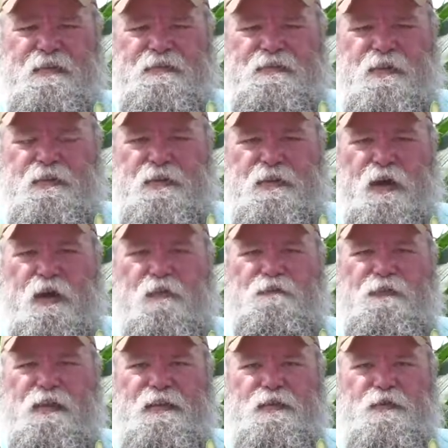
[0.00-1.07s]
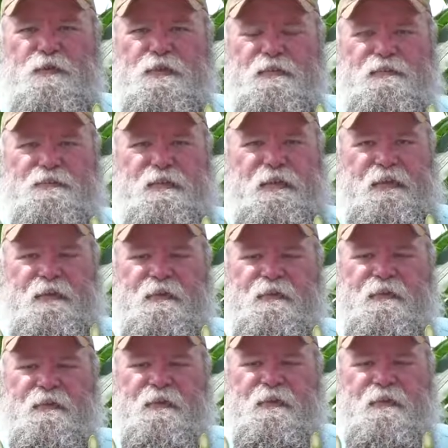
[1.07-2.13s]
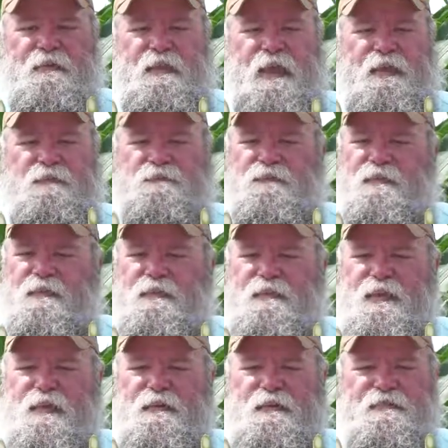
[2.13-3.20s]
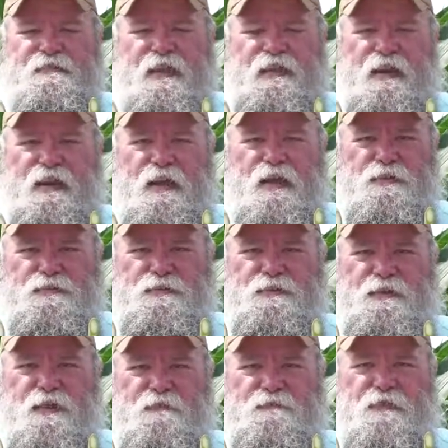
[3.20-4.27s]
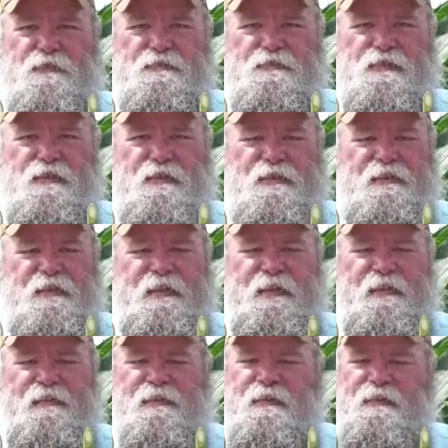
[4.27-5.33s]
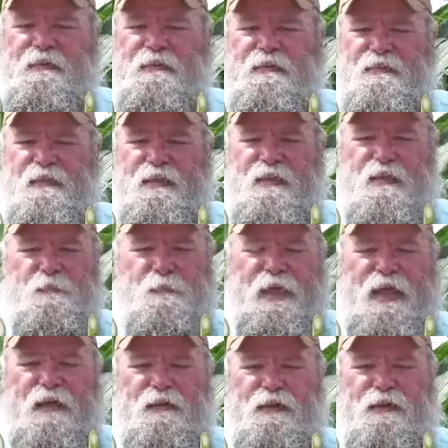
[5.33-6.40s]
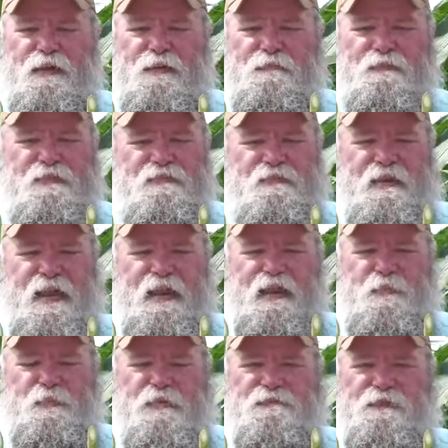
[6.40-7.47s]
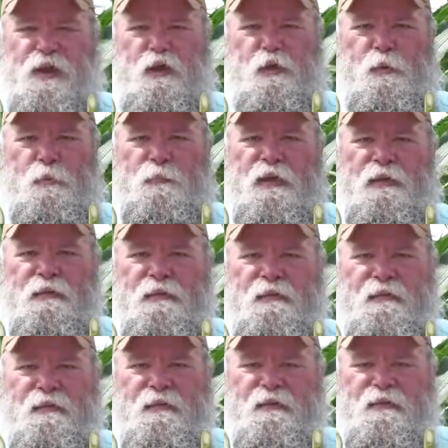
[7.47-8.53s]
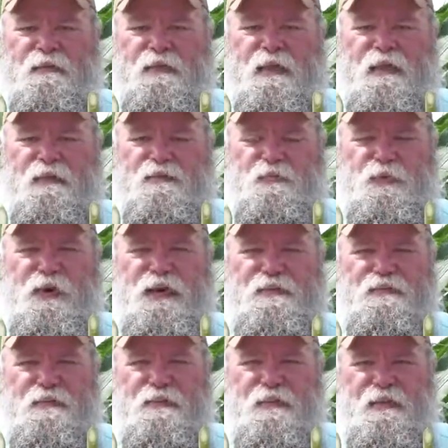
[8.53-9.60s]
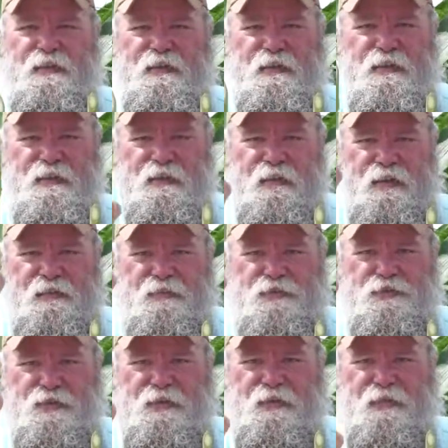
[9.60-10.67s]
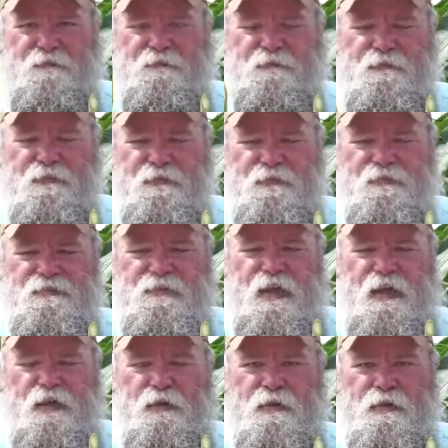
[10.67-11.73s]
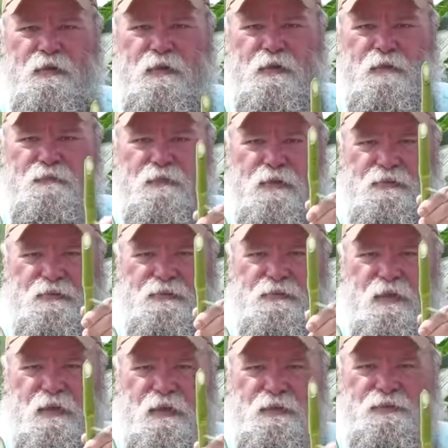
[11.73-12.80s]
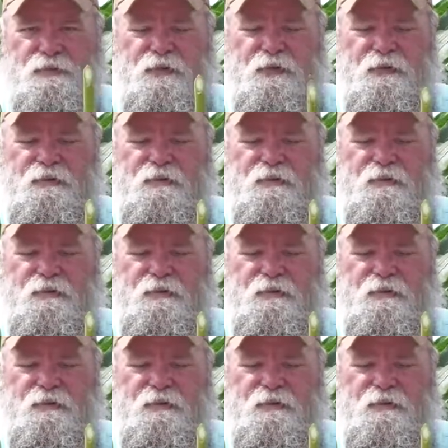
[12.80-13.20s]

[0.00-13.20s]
so that hopefully you can see that there is a larger difference in the amount of xylem and phloem that is present in the treated stalk versus the untreated